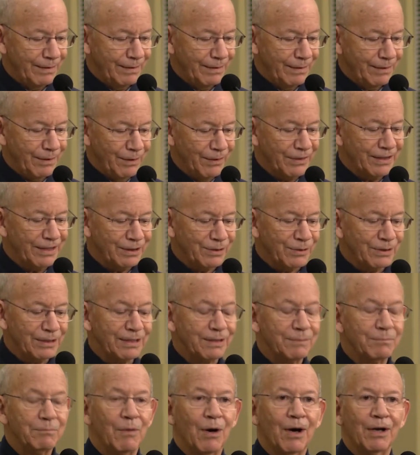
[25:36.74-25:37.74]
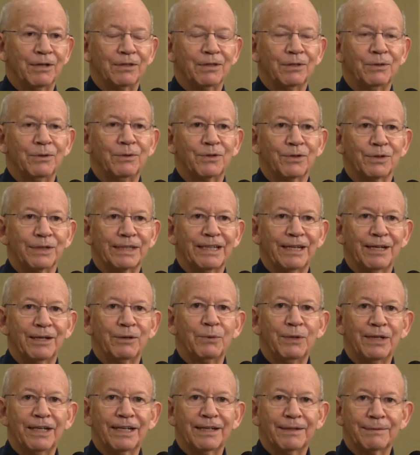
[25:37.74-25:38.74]
You know, this was Martin Luther
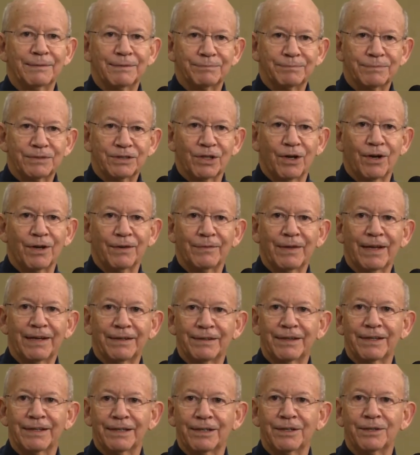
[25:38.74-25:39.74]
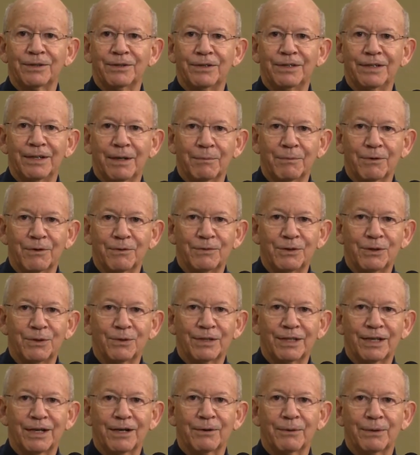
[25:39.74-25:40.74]
King week, so I think a good number of
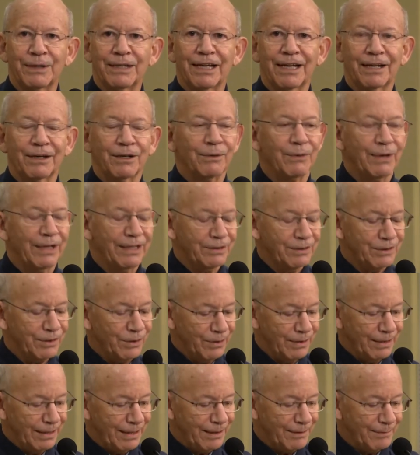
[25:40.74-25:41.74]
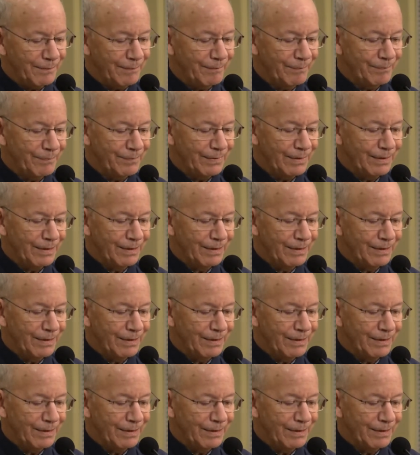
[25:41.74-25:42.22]
you there. We had a great turnout.